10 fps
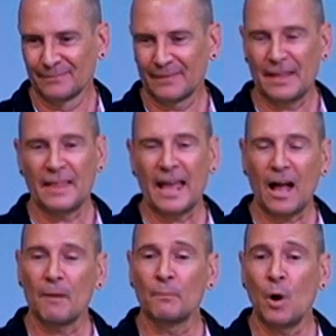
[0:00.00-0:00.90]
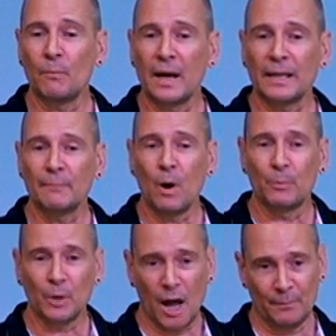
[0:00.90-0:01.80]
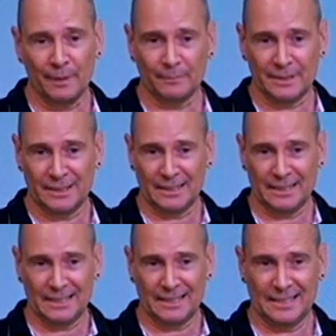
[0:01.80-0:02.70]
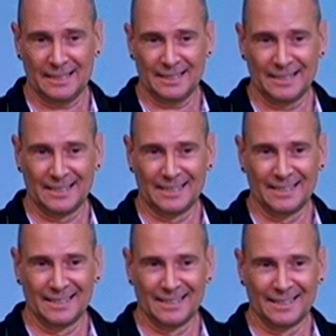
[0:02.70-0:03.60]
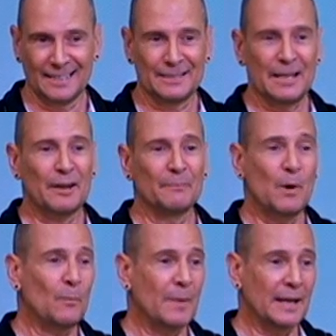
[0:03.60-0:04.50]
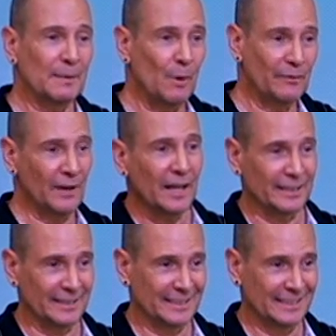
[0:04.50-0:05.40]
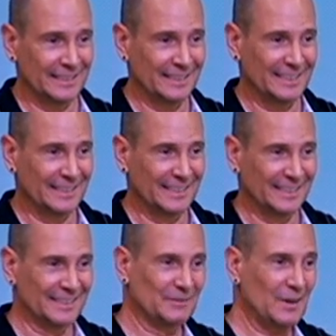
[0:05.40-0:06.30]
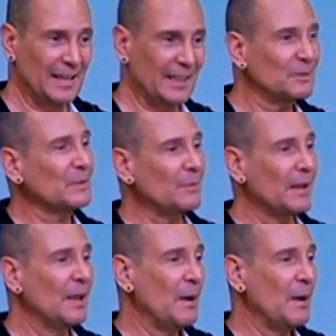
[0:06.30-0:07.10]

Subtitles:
Then they got more money, more problems. Instead of more money, more fun. Right? That's what we want.